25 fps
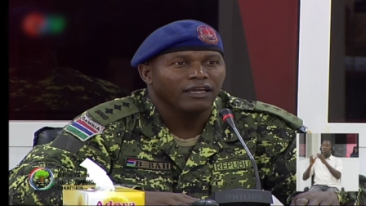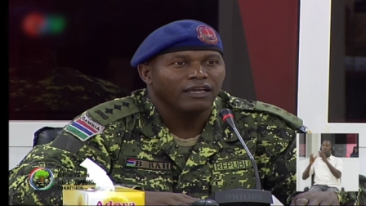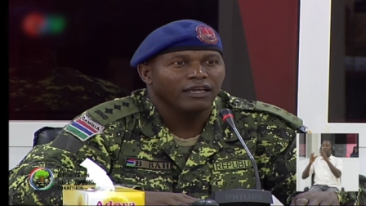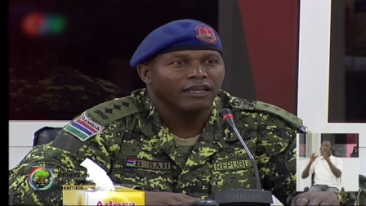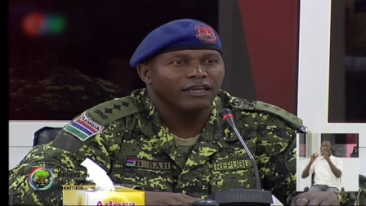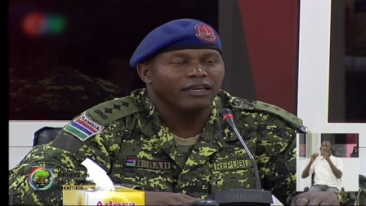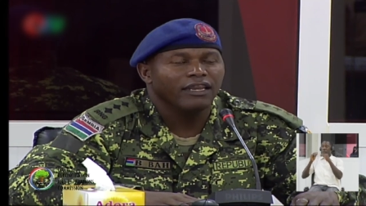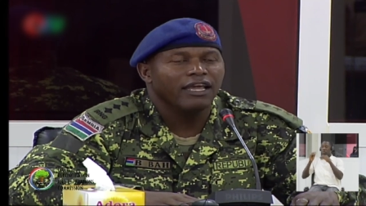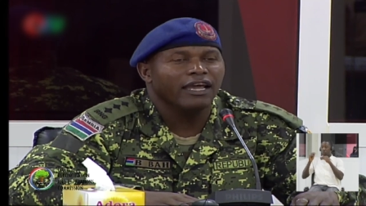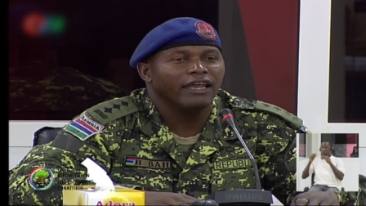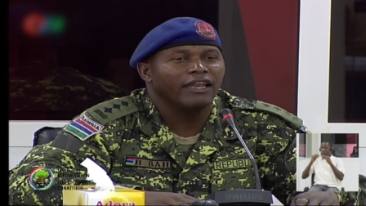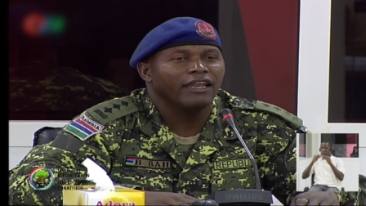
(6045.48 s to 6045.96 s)

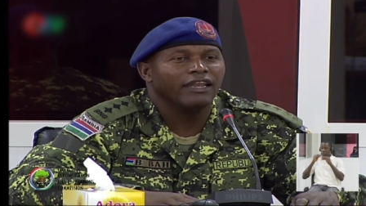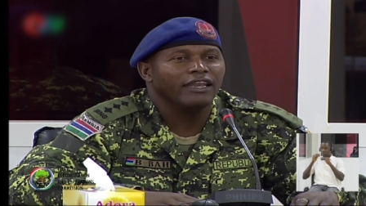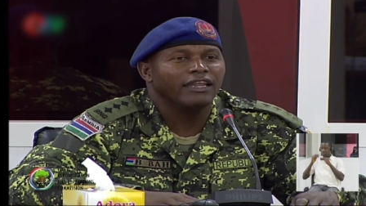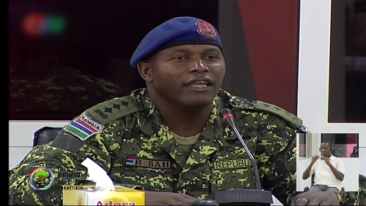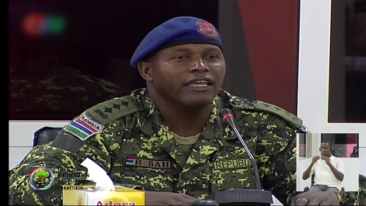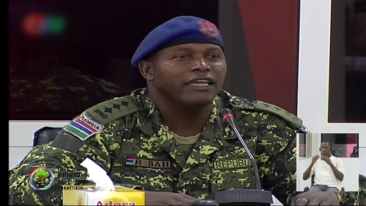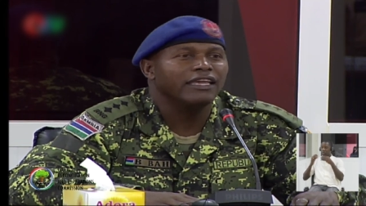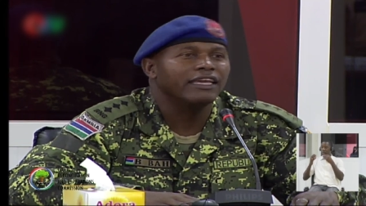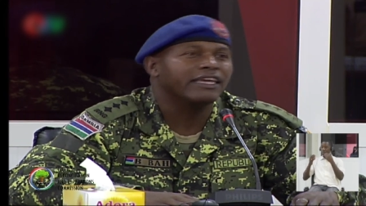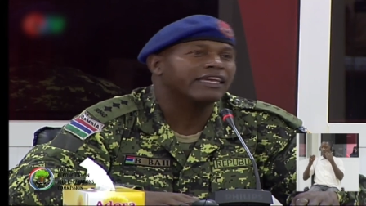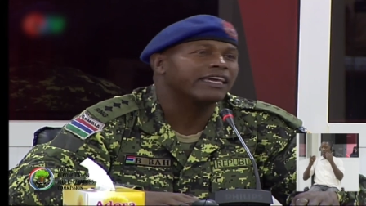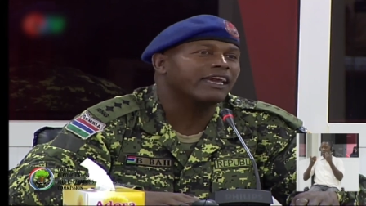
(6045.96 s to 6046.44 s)
Then
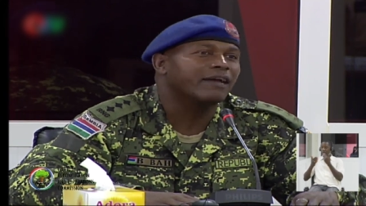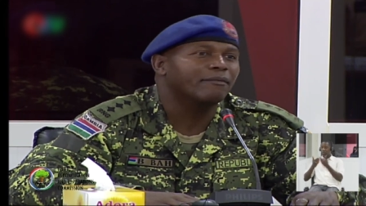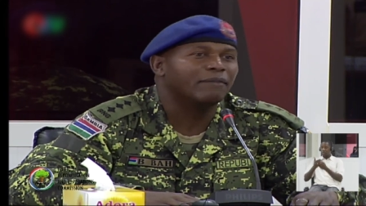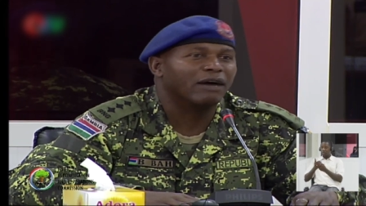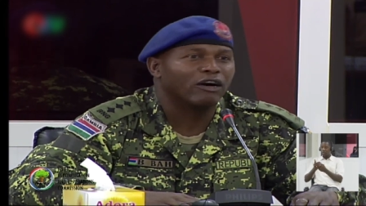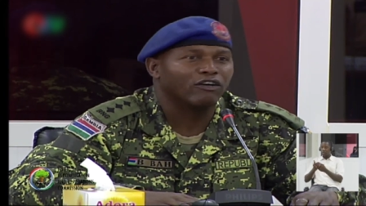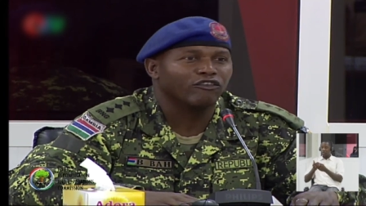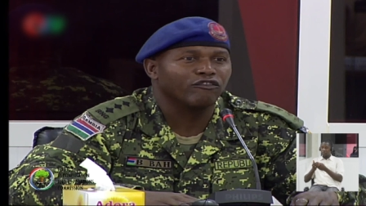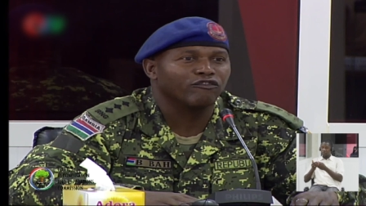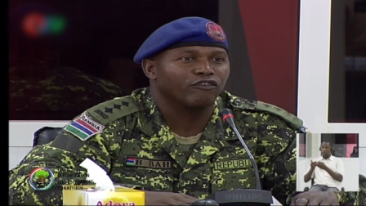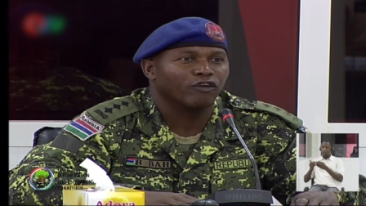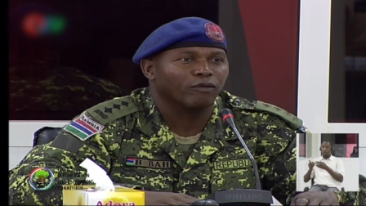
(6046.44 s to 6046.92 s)
he came
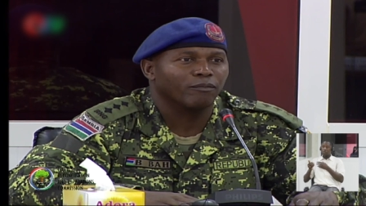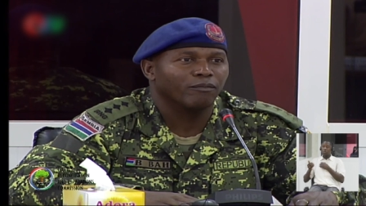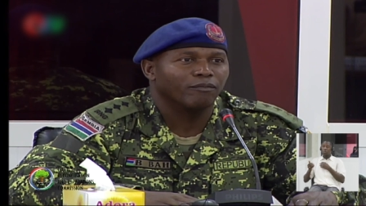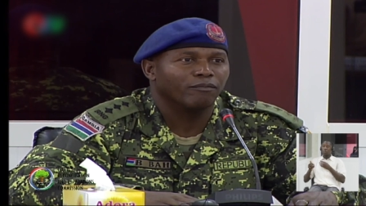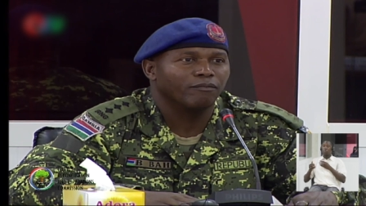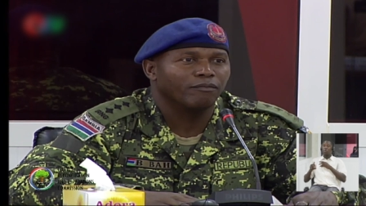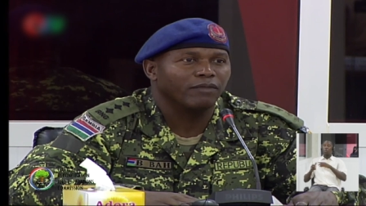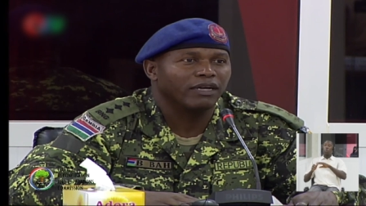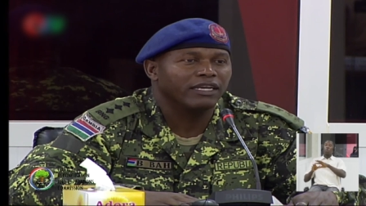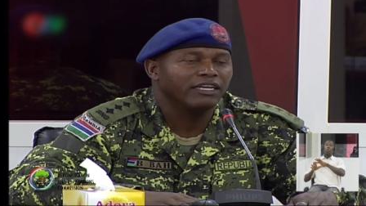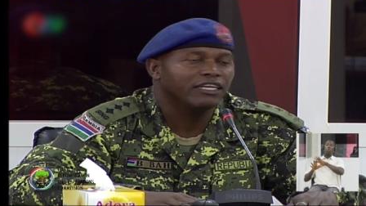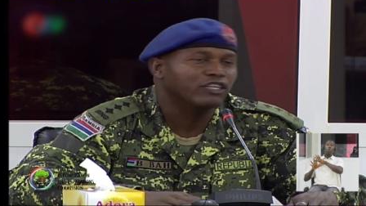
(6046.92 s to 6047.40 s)
out
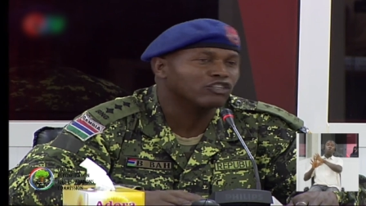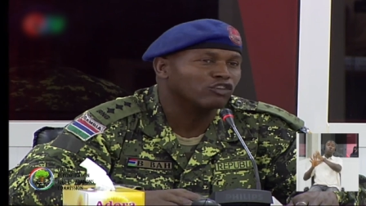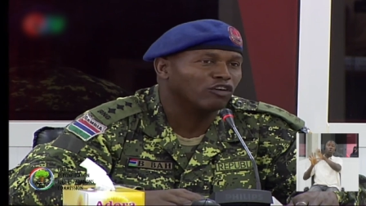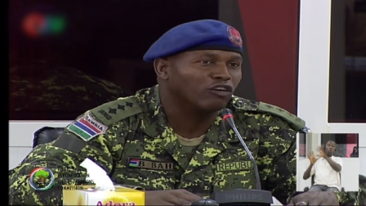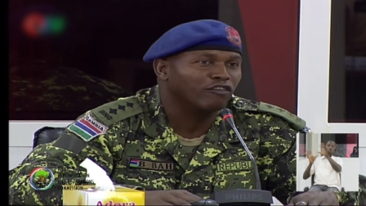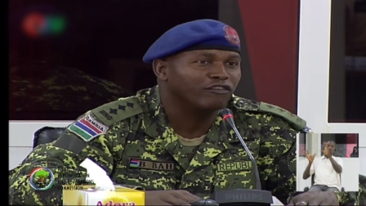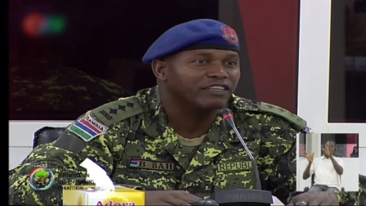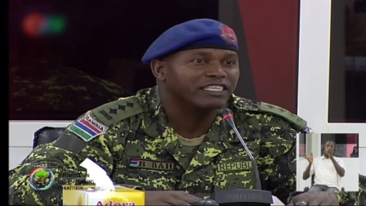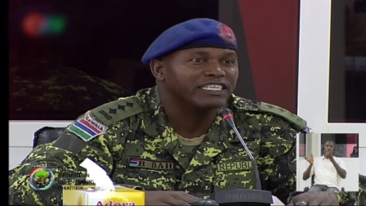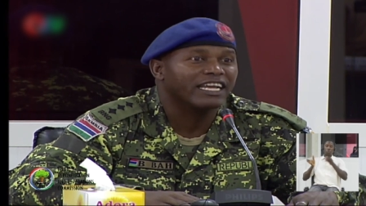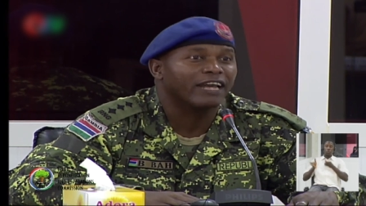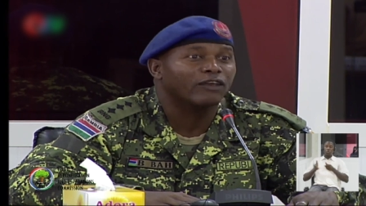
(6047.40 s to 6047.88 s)
from his
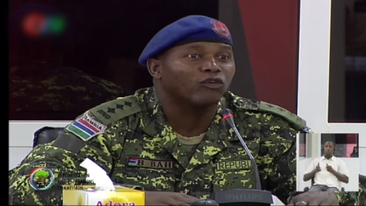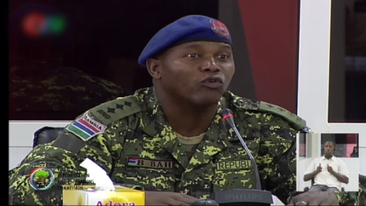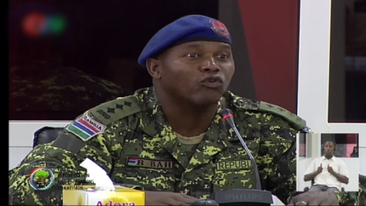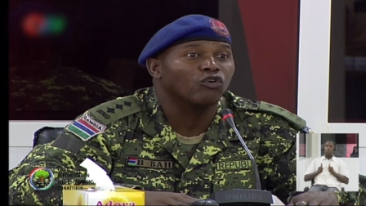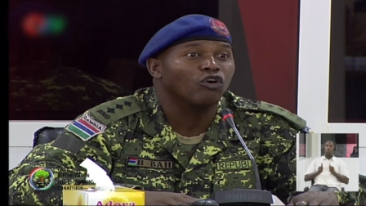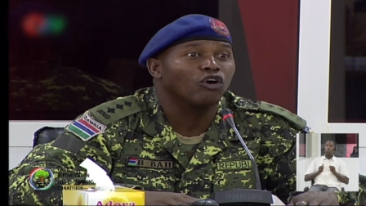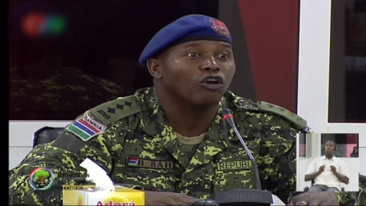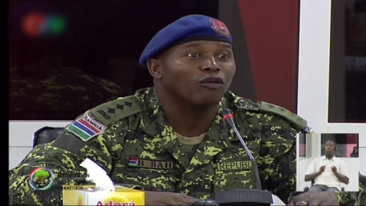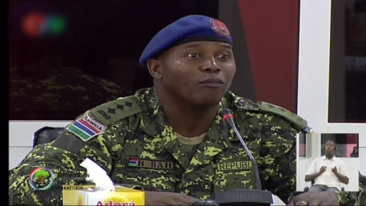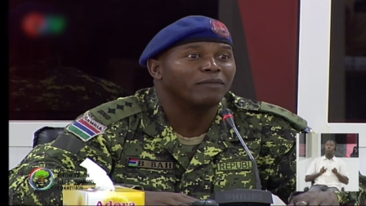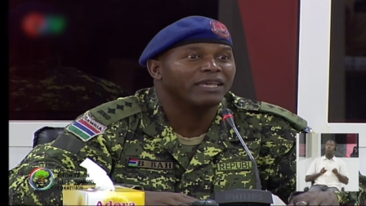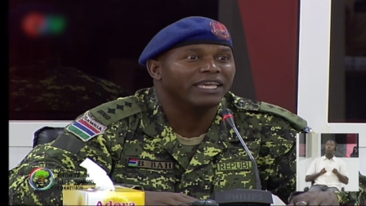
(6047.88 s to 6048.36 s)
office and
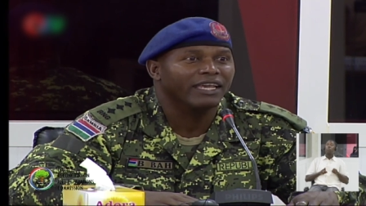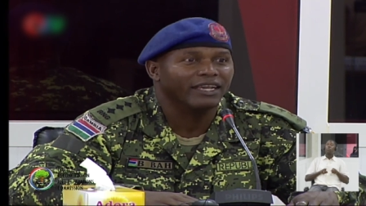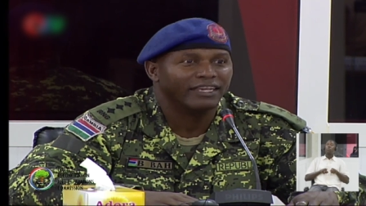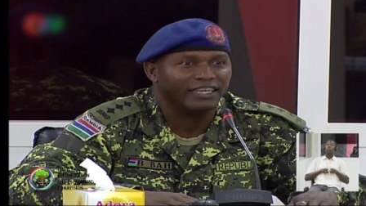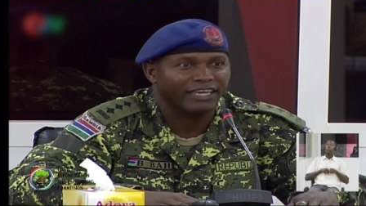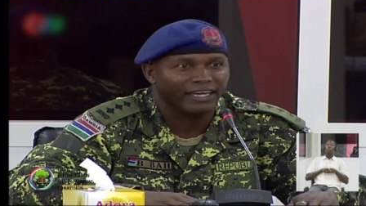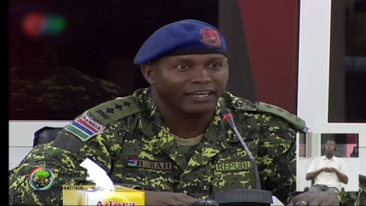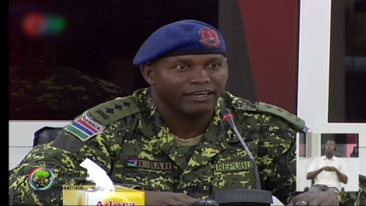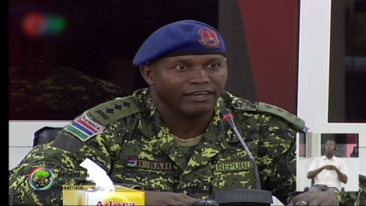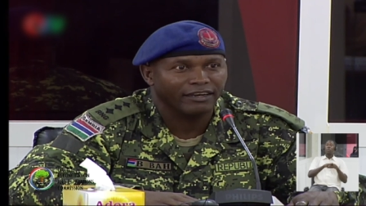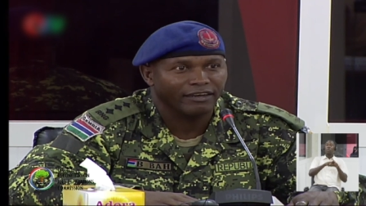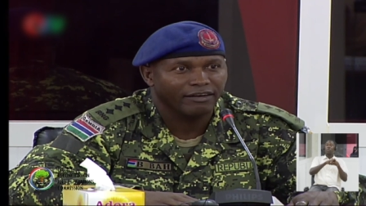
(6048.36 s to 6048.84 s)
called me
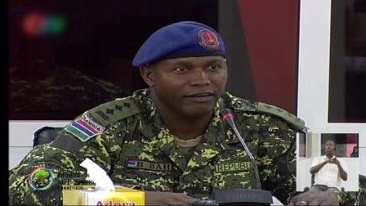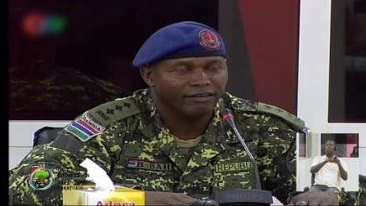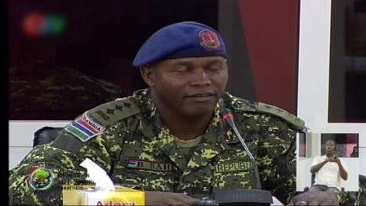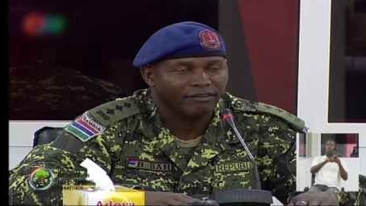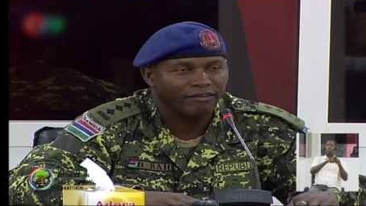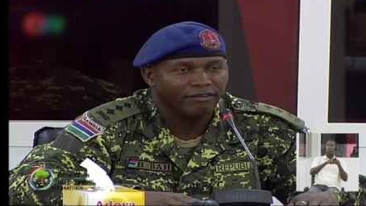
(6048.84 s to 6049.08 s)
again.